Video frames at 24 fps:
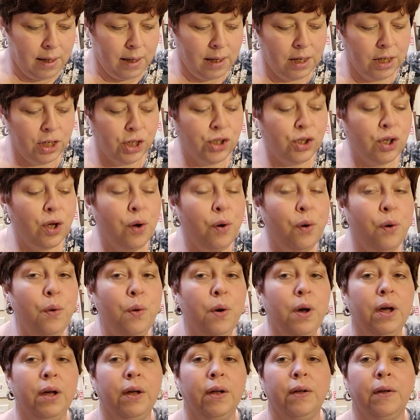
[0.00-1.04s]
So
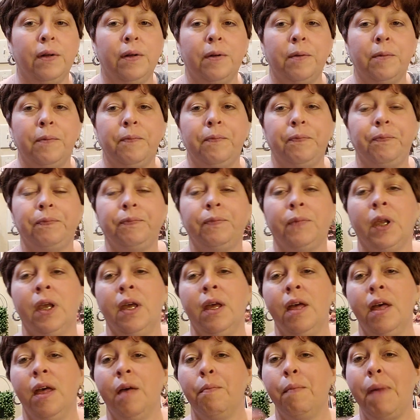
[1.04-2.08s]

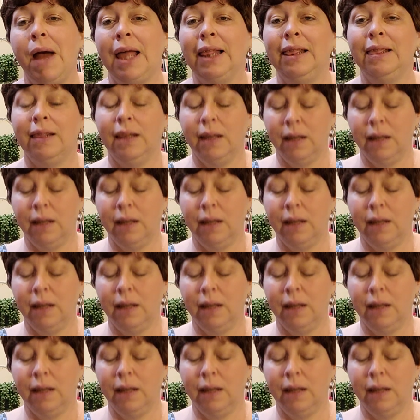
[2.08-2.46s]
my